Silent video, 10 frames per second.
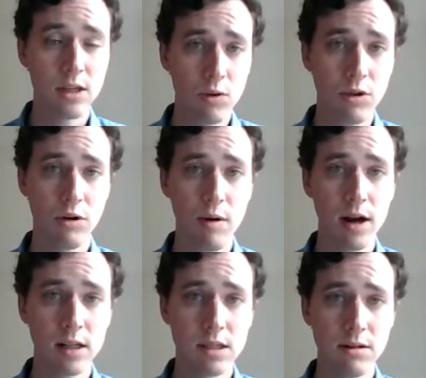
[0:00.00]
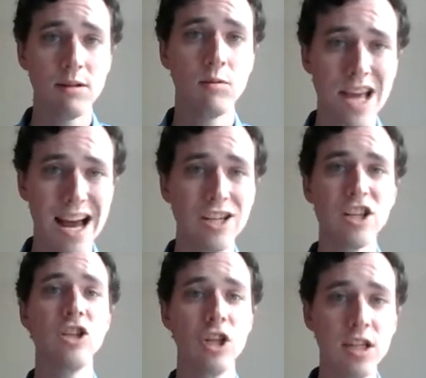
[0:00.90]
northern Iraq and Syria was
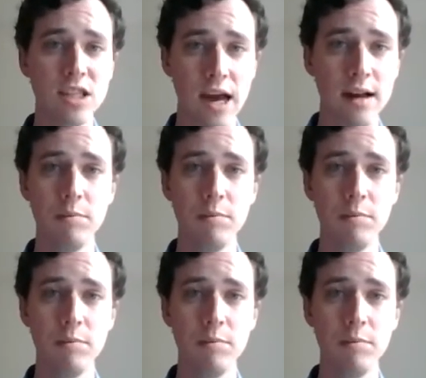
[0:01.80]
actually genocide